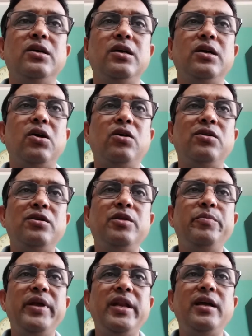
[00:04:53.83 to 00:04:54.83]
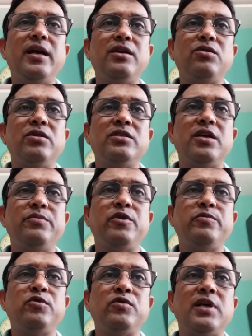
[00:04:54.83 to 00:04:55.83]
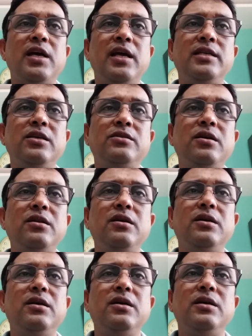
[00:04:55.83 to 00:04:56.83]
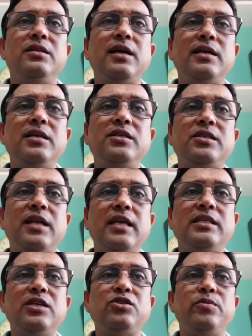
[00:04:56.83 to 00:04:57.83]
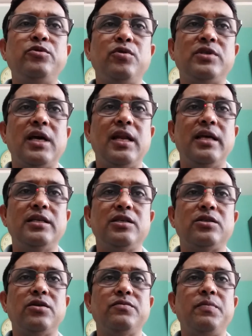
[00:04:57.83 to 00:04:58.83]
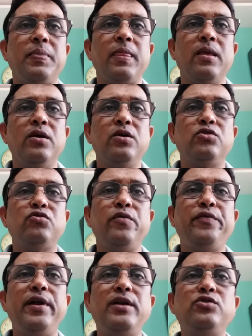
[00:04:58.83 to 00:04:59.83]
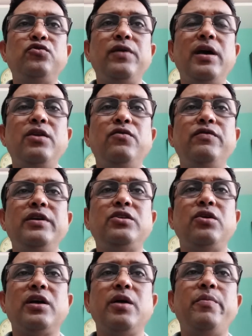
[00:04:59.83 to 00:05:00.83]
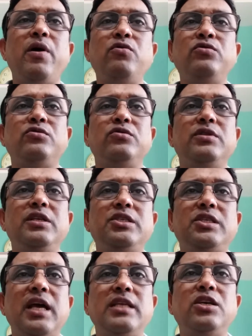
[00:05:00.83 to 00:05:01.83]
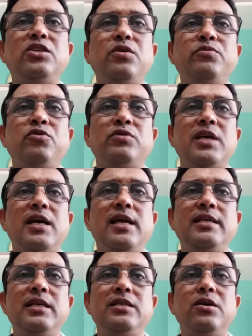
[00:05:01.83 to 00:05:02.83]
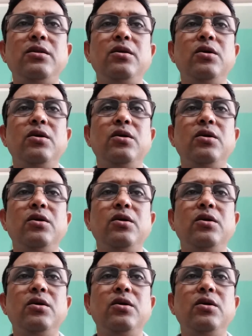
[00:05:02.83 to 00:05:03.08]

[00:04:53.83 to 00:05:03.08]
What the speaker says: under the meaning and concept of socialization, that is stages of socialization. So friends, when we talk about the stages of socialization,